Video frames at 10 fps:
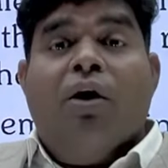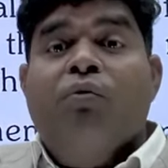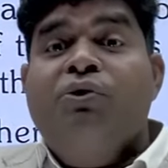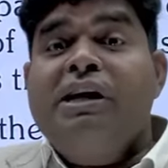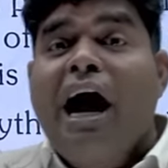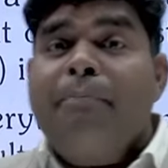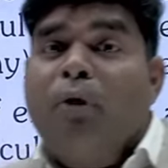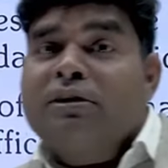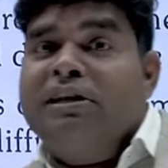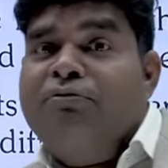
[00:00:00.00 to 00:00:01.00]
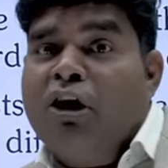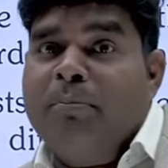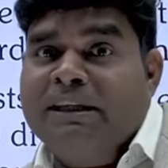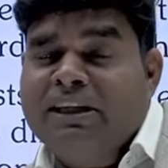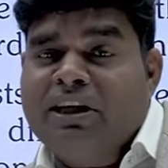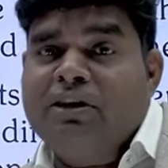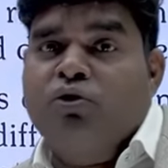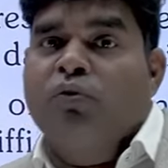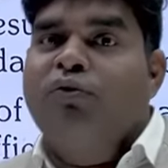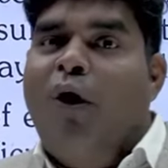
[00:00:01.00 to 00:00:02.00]
we are positive for BCG.
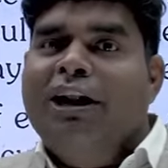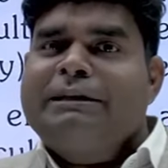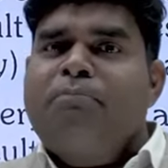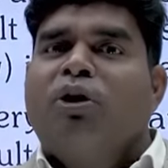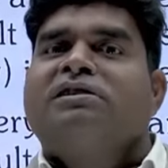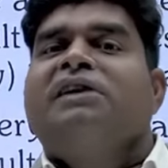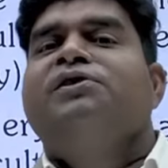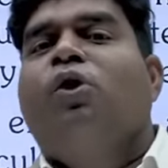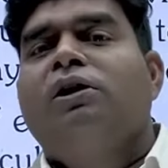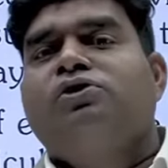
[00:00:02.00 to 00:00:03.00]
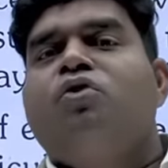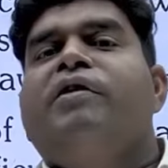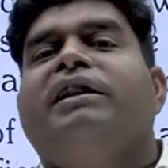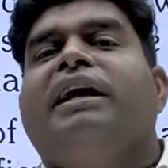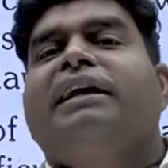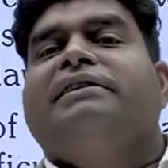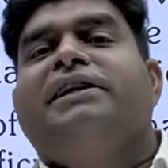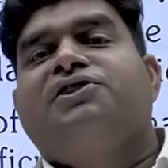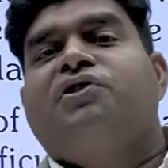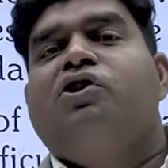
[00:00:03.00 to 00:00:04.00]
So, false positive is also when there is
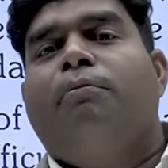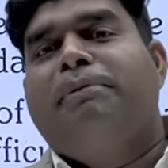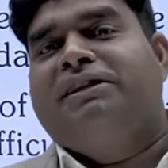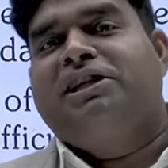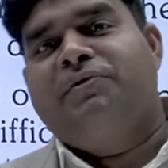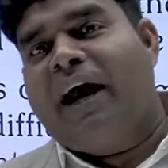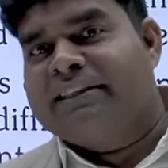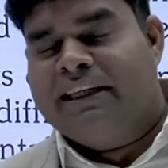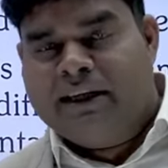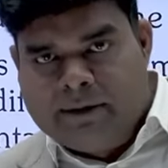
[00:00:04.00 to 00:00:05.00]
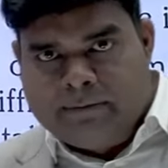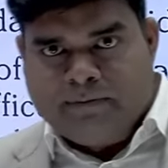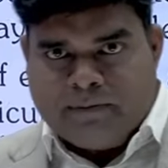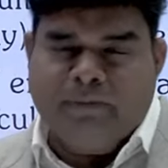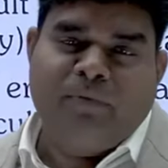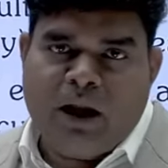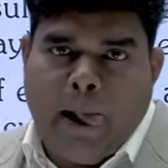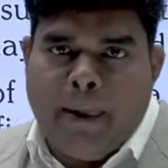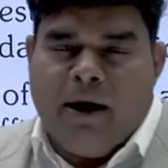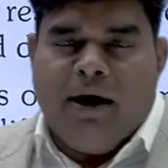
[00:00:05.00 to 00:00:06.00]
history of BCG vaccine.
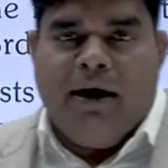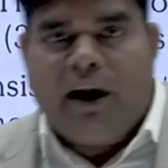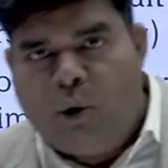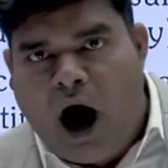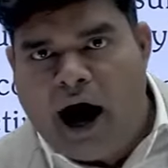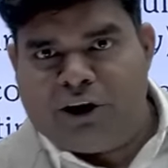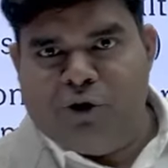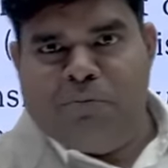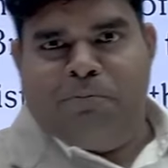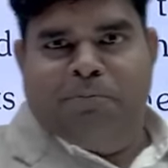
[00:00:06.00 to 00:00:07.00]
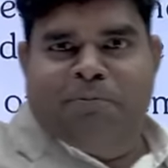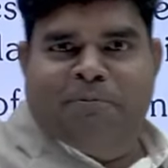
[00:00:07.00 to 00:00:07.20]
Now, are you